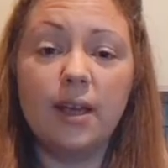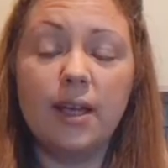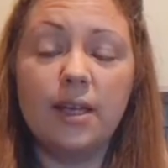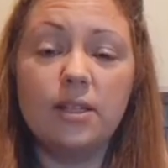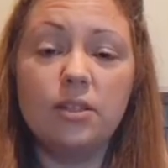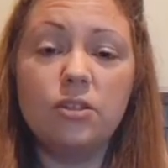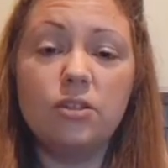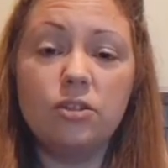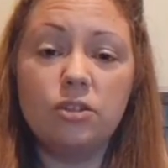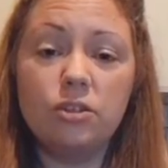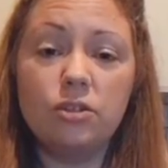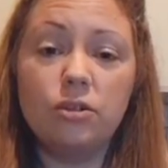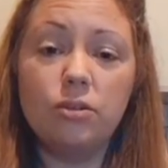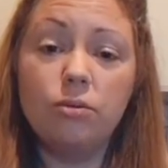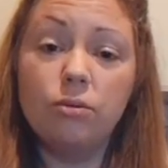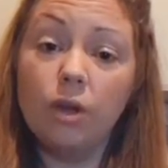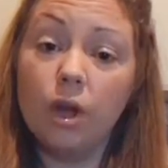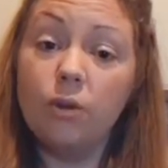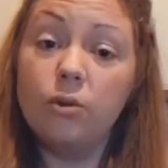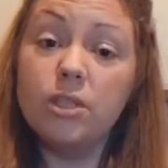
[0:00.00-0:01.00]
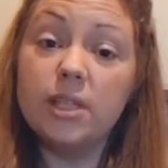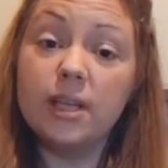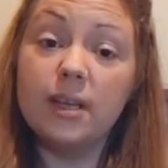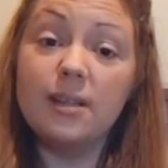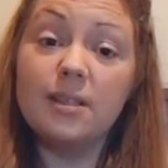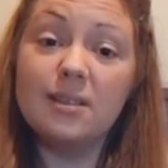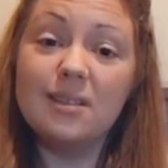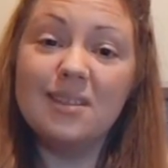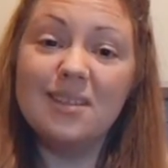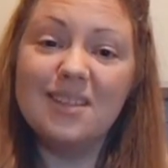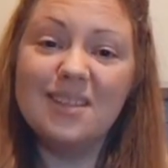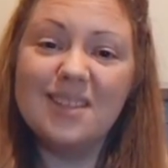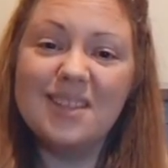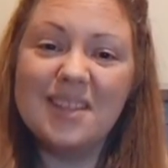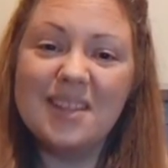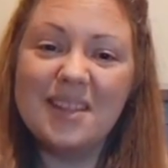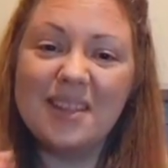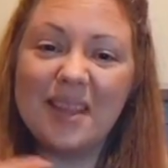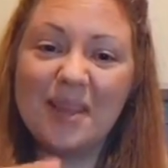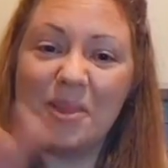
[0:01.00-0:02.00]
is to notice
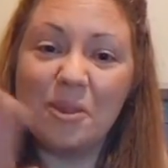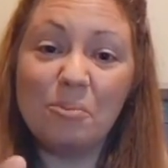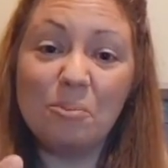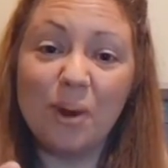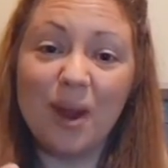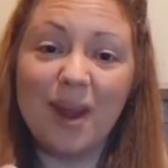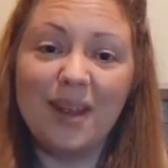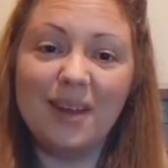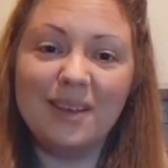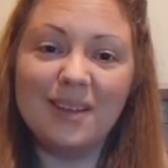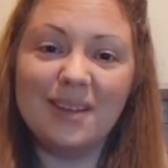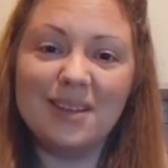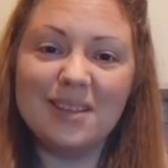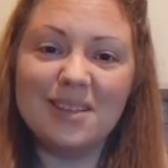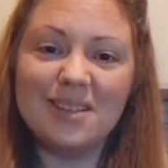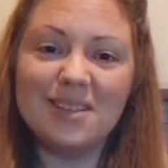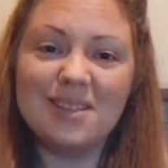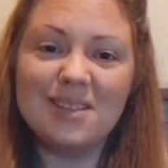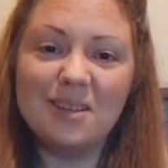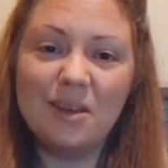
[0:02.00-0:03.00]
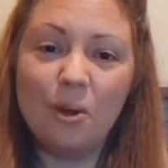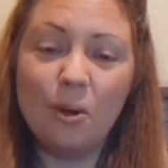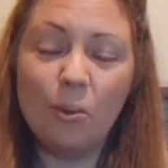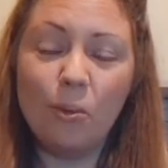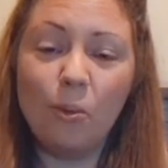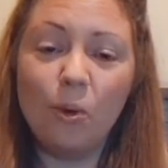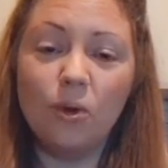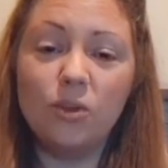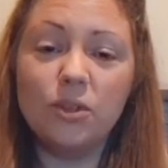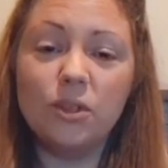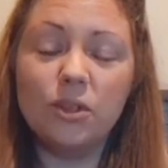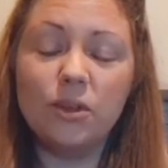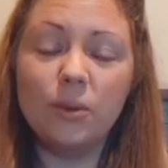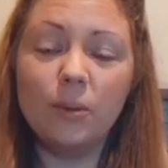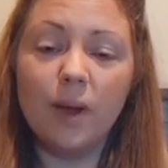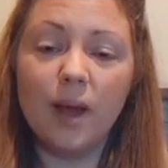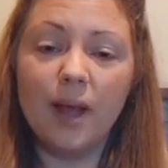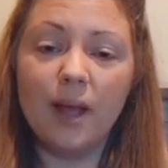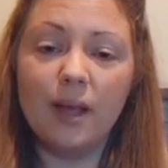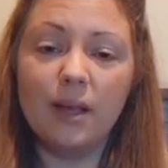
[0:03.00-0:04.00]
that the brain has wandered
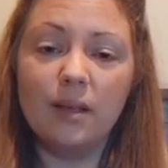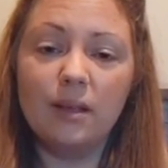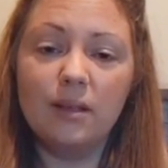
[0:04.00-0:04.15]
away